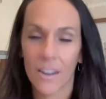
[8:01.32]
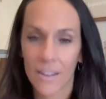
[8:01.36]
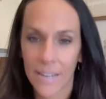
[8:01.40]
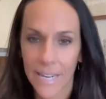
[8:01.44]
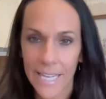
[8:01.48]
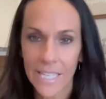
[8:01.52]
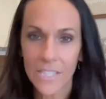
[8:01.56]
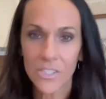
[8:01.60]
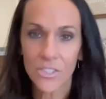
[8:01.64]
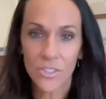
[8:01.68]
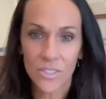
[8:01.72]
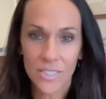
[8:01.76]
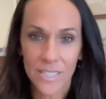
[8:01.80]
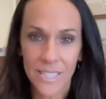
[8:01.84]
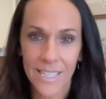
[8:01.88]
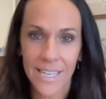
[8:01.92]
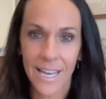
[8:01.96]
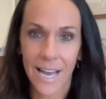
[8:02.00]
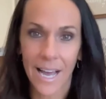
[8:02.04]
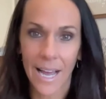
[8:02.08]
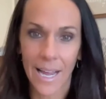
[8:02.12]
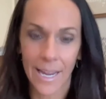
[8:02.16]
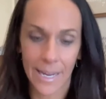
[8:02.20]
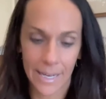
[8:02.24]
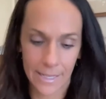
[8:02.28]
Our angels and
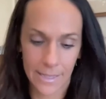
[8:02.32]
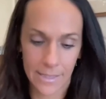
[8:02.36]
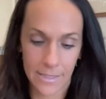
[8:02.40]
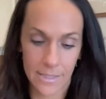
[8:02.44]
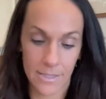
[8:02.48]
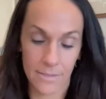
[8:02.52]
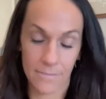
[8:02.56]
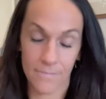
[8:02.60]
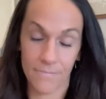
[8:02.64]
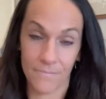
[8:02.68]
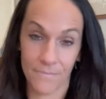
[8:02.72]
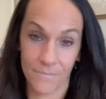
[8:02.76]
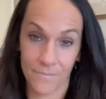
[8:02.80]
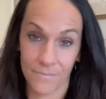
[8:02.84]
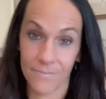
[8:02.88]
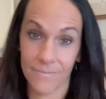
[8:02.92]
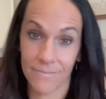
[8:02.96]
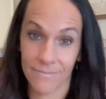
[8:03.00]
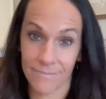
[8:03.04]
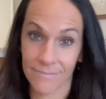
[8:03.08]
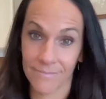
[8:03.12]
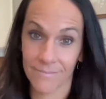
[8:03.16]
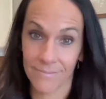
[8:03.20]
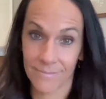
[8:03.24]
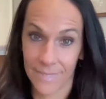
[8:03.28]
guides
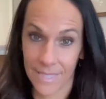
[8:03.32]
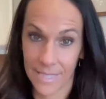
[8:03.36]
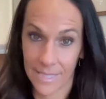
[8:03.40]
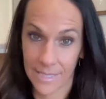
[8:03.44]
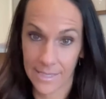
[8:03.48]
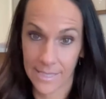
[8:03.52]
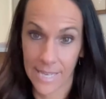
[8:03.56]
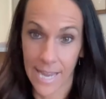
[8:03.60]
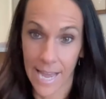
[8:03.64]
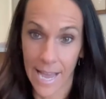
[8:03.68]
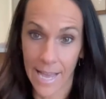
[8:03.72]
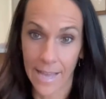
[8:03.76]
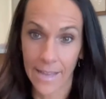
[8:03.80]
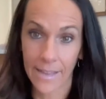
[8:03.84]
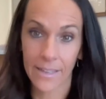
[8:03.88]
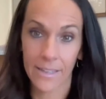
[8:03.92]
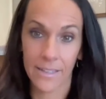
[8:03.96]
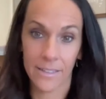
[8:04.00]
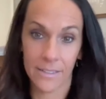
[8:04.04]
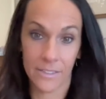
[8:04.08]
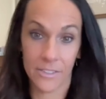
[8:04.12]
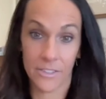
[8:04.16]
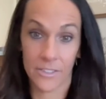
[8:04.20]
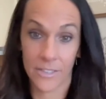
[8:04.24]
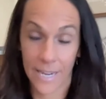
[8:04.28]
this deck,
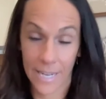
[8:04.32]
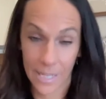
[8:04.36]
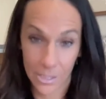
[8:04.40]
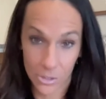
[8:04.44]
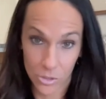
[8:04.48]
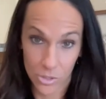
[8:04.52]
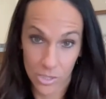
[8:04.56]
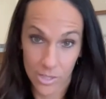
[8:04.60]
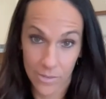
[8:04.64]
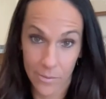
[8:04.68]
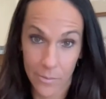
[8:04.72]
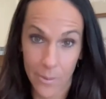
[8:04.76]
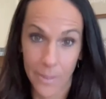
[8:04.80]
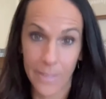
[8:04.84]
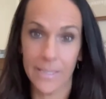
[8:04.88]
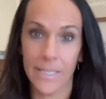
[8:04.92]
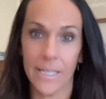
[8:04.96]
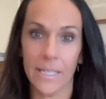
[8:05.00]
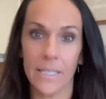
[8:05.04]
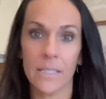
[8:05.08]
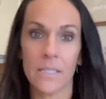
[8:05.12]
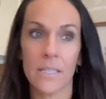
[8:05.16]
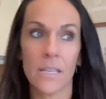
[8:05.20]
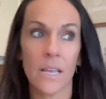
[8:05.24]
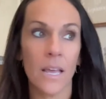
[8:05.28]
your angels of
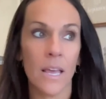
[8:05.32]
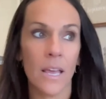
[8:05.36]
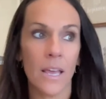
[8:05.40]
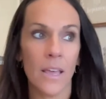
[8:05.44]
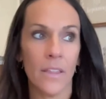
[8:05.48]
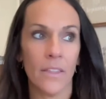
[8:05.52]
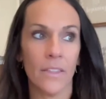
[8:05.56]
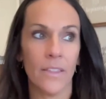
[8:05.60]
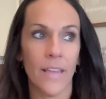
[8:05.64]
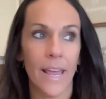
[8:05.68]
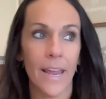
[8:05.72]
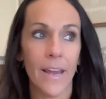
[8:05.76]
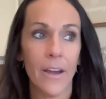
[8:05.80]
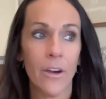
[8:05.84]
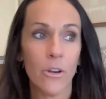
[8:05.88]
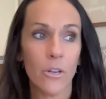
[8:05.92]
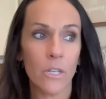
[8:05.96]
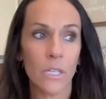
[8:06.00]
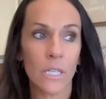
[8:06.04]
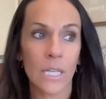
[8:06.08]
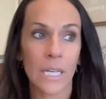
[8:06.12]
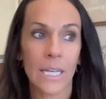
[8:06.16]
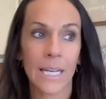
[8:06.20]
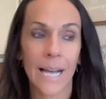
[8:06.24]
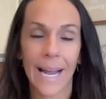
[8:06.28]
abundance, they are
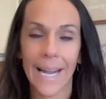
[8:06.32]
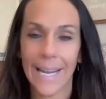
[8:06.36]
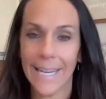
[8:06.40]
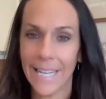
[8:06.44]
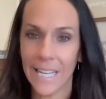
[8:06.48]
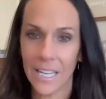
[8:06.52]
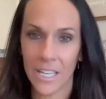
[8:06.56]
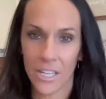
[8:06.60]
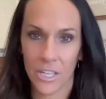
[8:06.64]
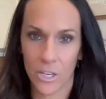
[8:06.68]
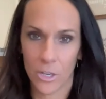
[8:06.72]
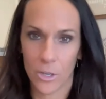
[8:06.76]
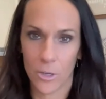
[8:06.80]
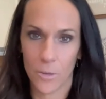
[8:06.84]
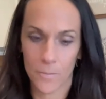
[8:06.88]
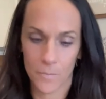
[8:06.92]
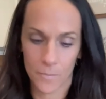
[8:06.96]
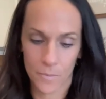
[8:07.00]
guiding you.